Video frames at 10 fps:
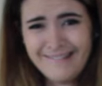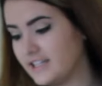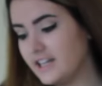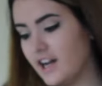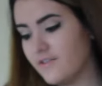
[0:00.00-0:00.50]

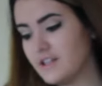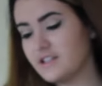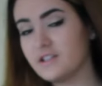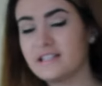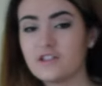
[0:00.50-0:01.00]
Heat oven
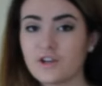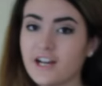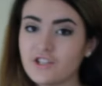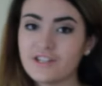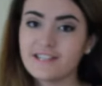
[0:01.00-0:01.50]
to
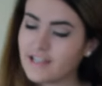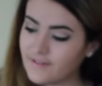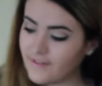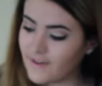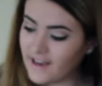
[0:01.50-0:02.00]

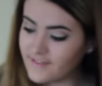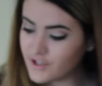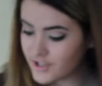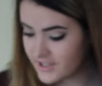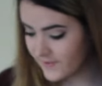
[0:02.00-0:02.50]
375
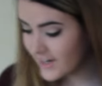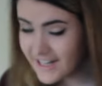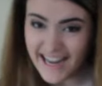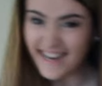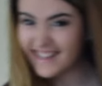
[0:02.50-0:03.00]
degrees
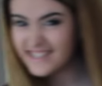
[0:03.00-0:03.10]
Fahrenheit.